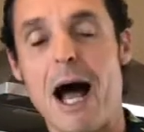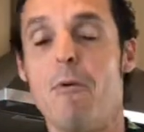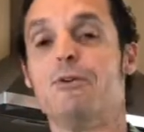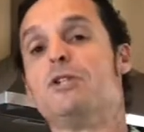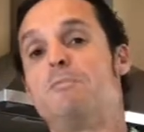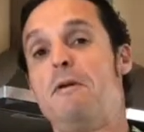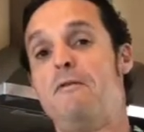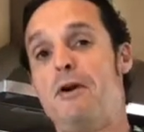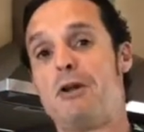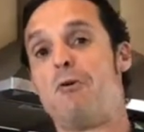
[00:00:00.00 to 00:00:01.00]
I would just be
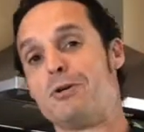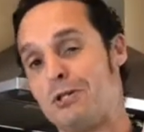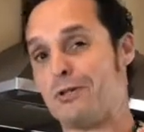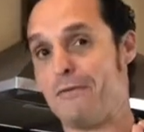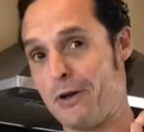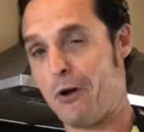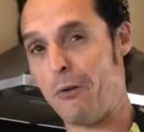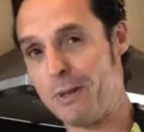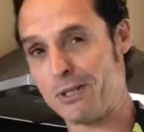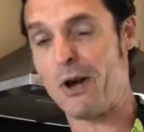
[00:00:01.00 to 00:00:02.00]
very cautious of the
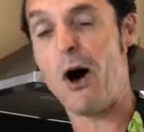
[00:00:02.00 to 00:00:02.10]
Coleman's